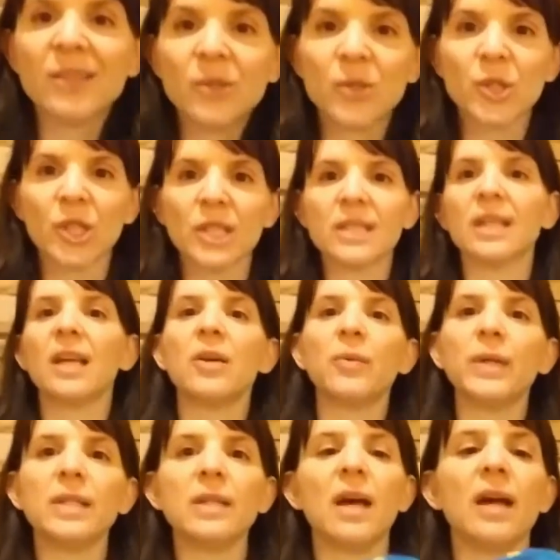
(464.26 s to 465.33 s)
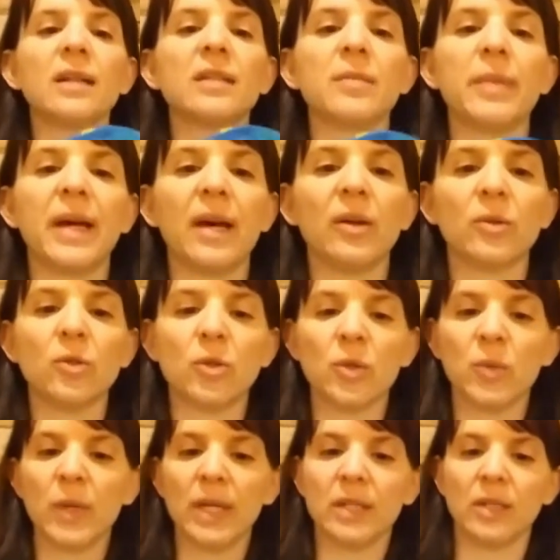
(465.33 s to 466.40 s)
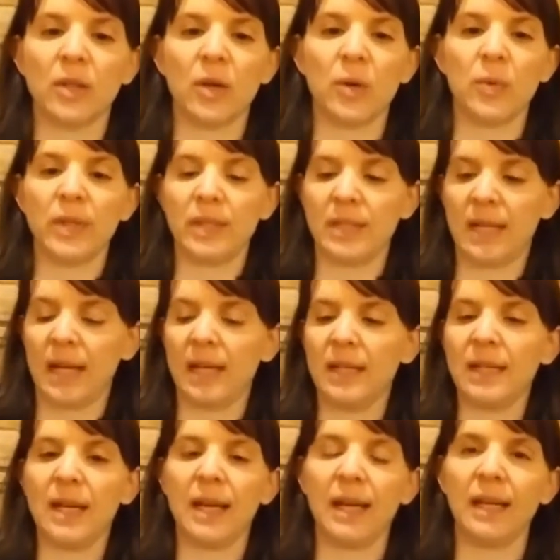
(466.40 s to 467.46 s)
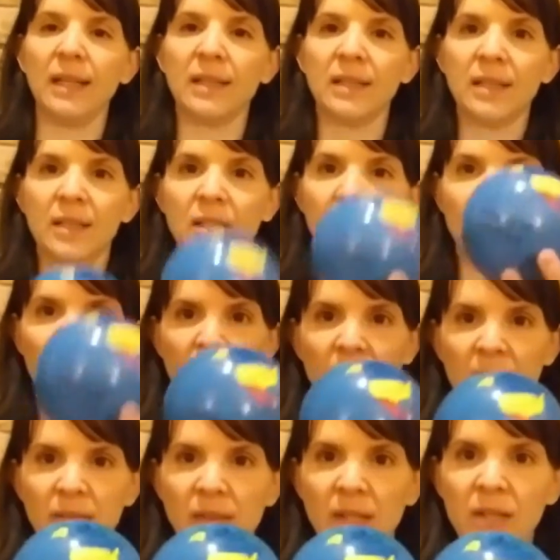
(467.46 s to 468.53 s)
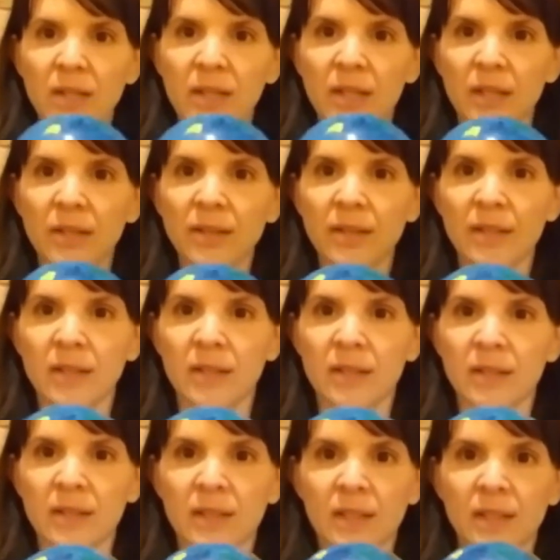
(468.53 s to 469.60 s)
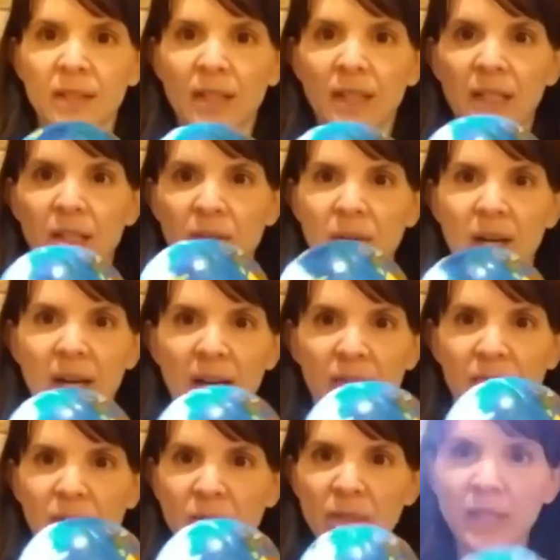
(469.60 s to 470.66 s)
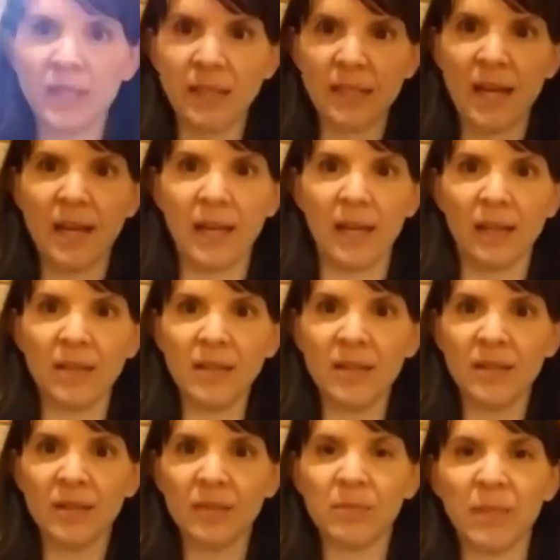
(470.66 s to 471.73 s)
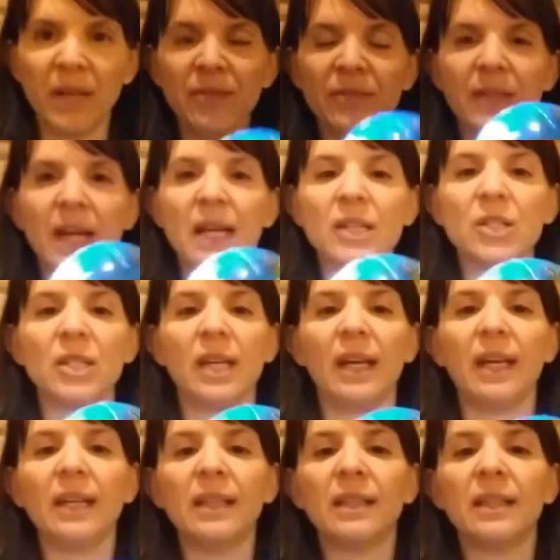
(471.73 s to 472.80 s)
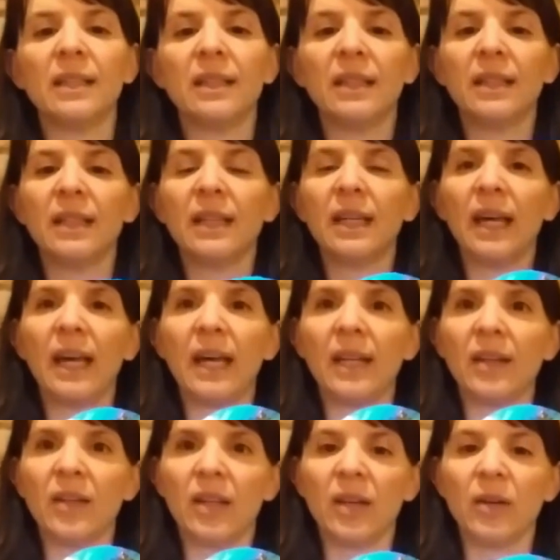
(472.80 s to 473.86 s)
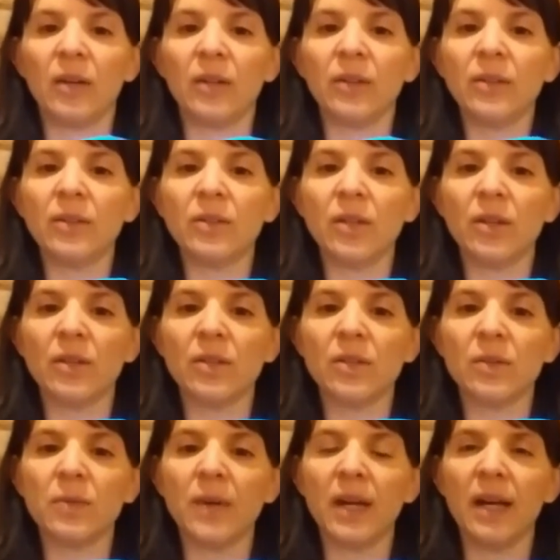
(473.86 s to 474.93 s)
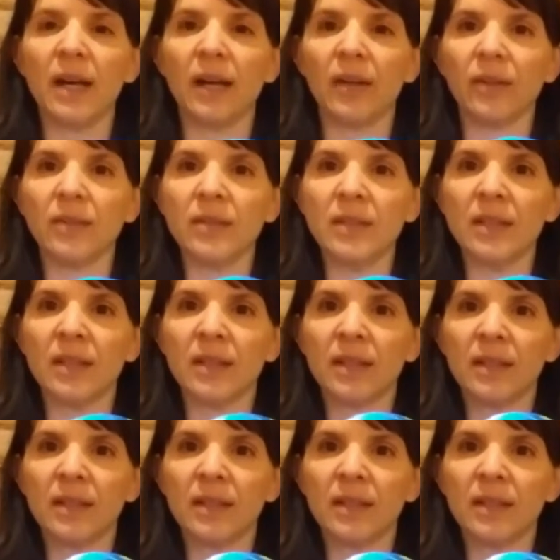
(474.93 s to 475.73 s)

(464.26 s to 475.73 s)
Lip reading: so just like we talked about 2 weeks ago with day and night, you have the Earth, and you have your sun, my flashlight, and the Earth turns around